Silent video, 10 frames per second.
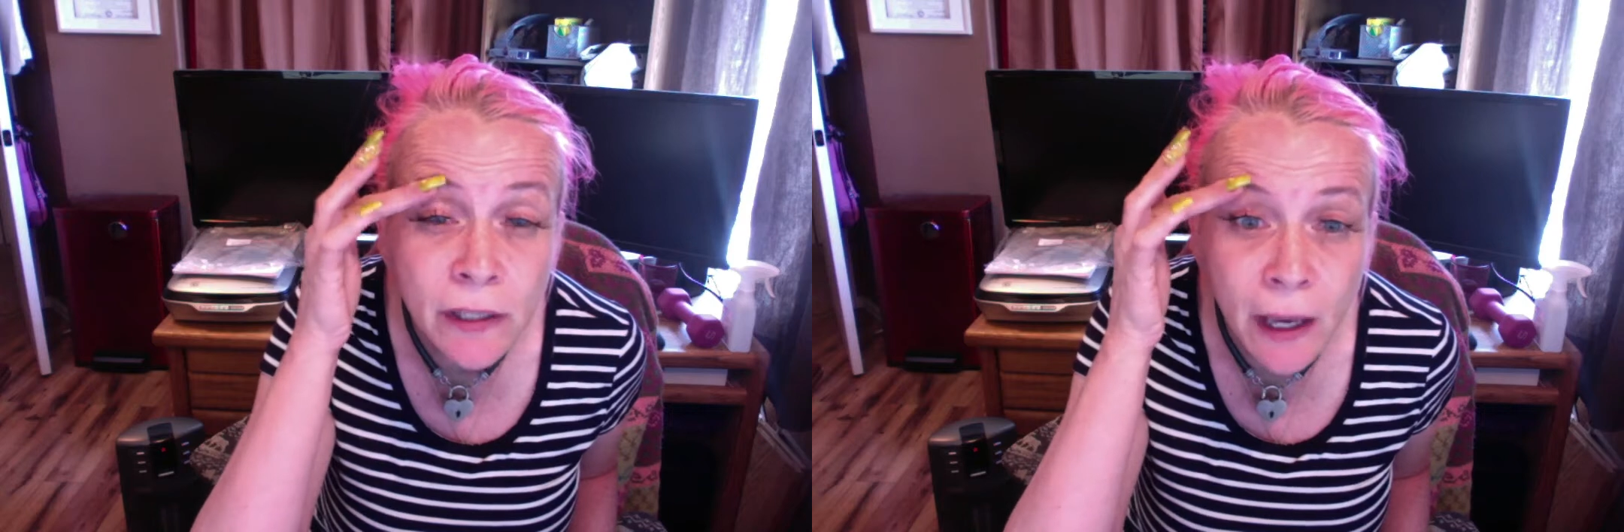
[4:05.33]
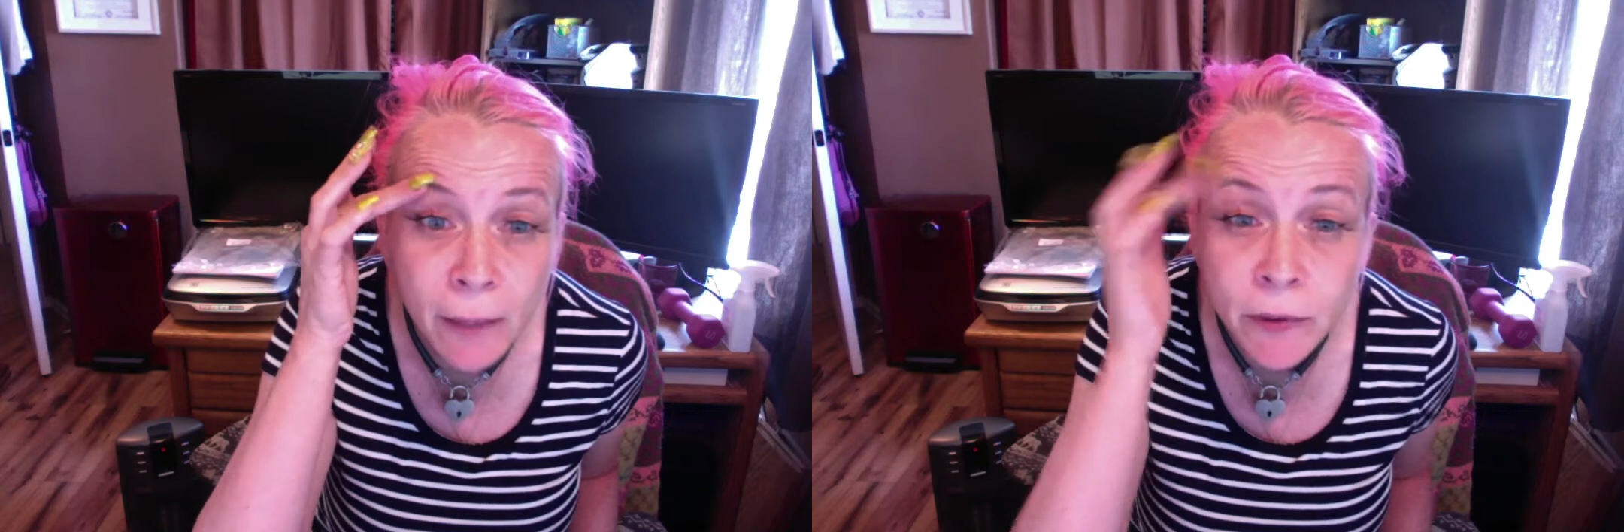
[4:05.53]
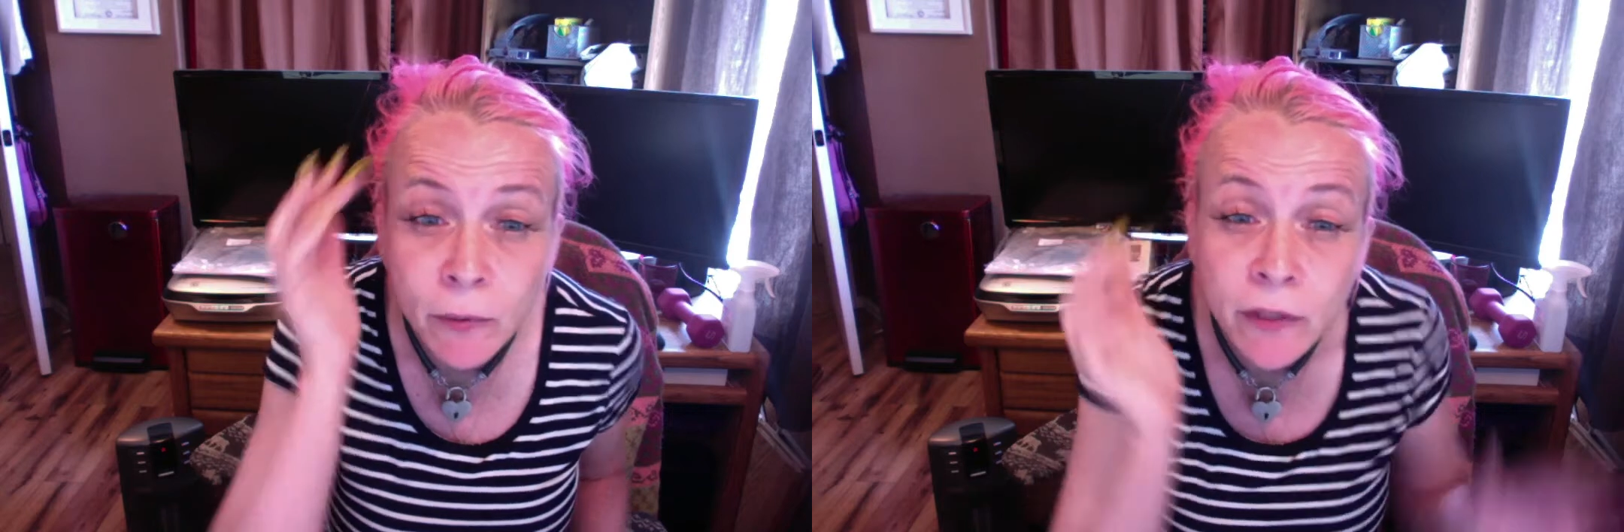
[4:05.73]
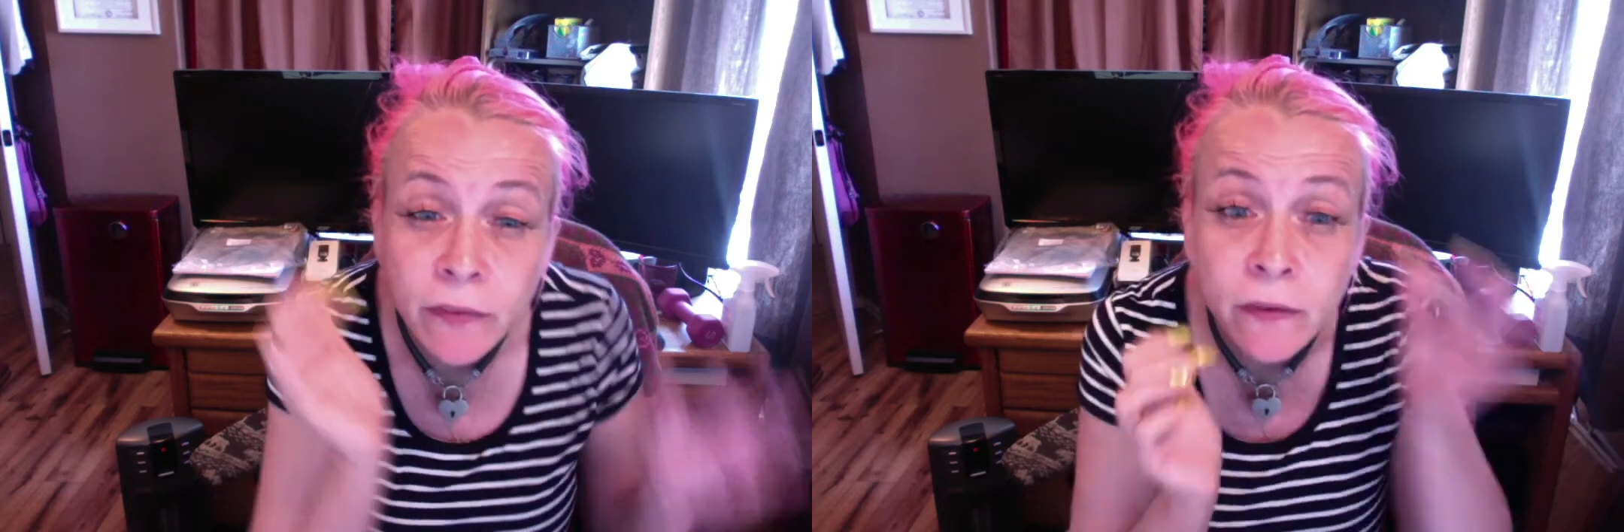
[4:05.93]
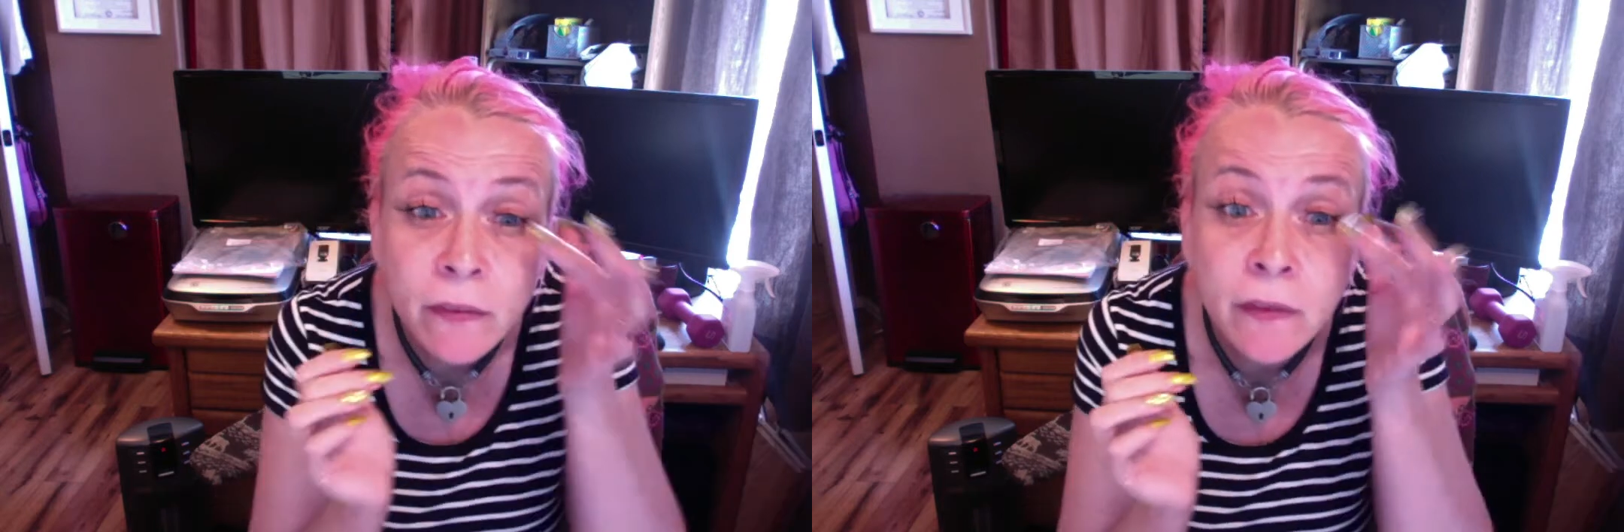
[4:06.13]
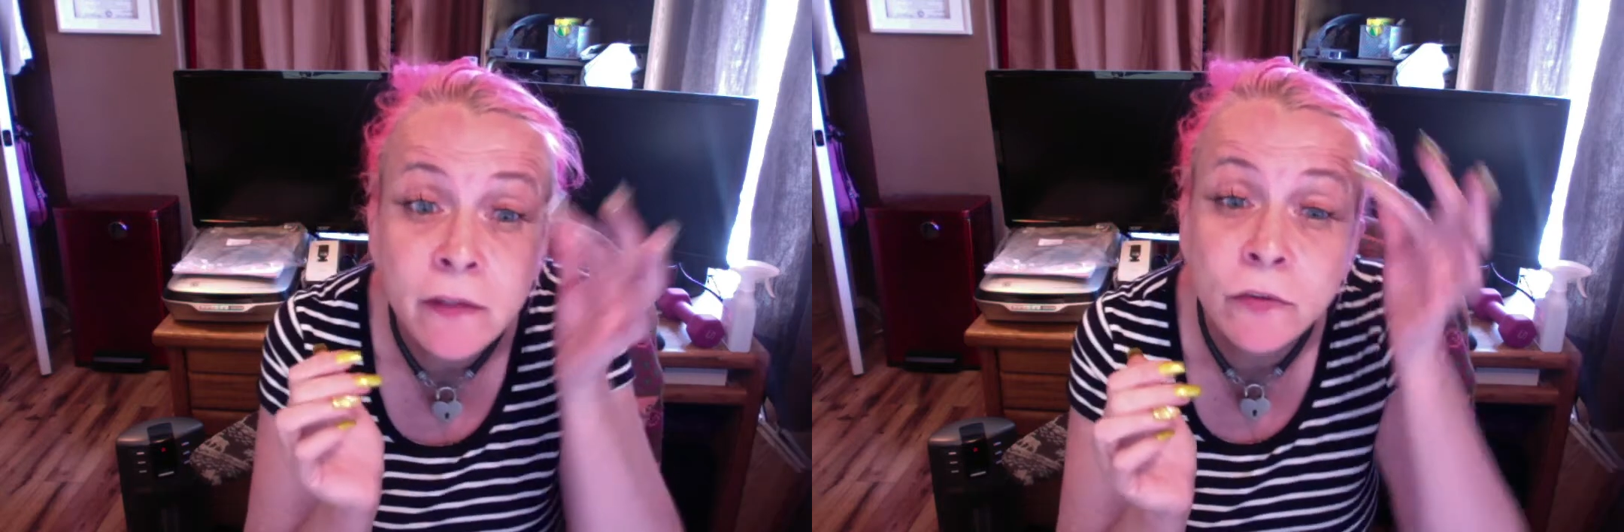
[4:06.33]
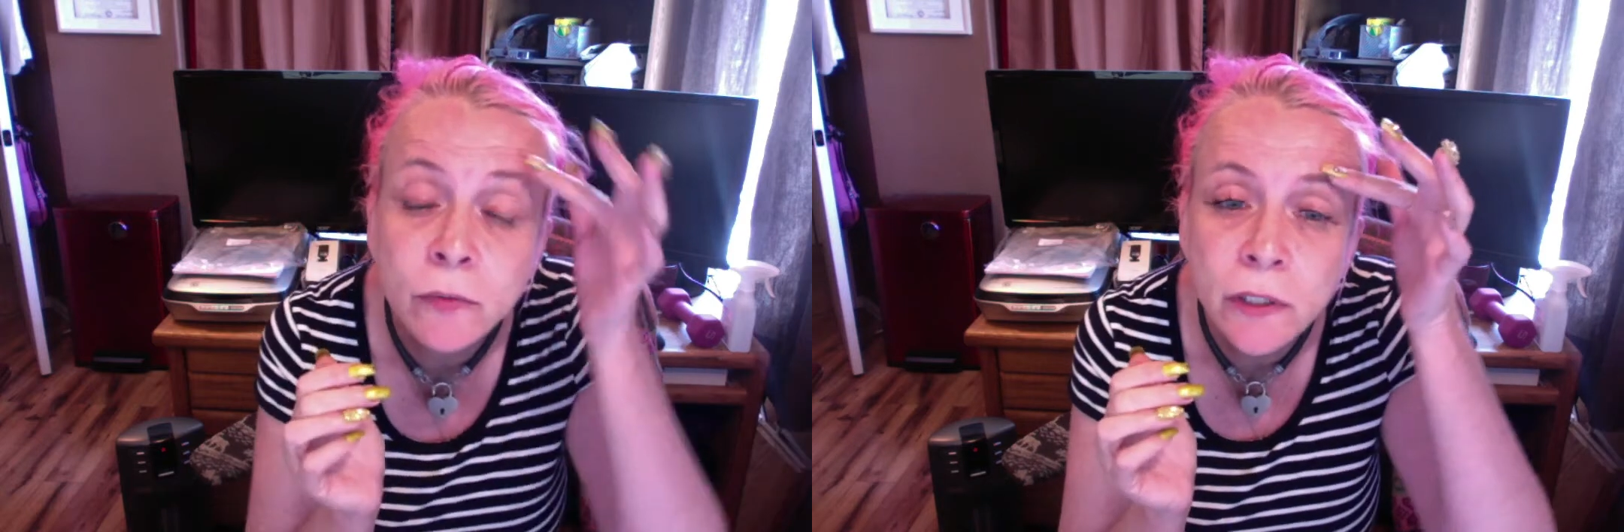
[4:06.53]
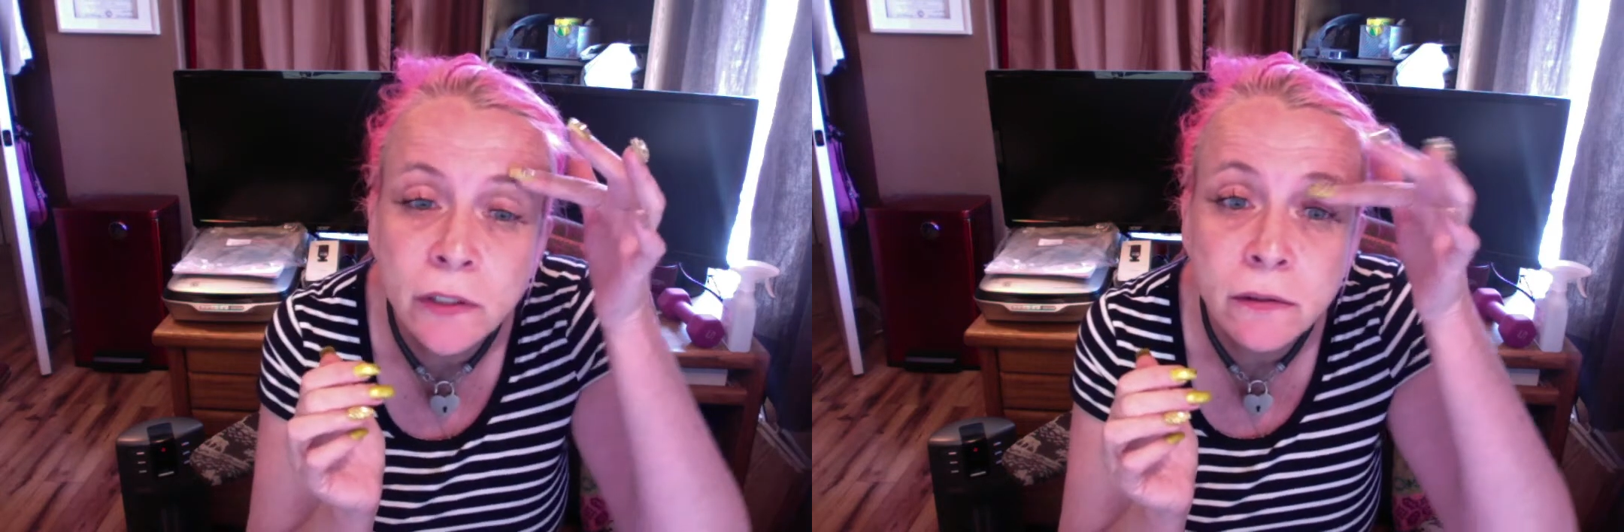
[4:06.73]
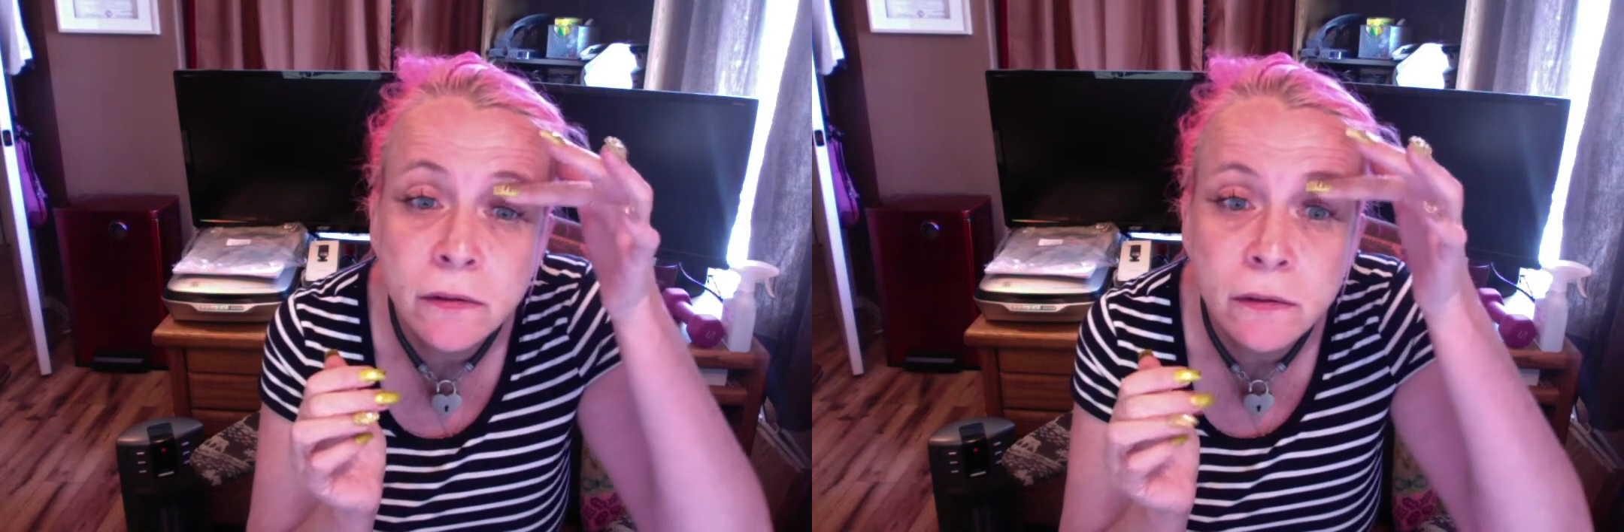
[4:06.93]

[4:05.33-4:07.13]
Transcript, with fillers: happy with. This one,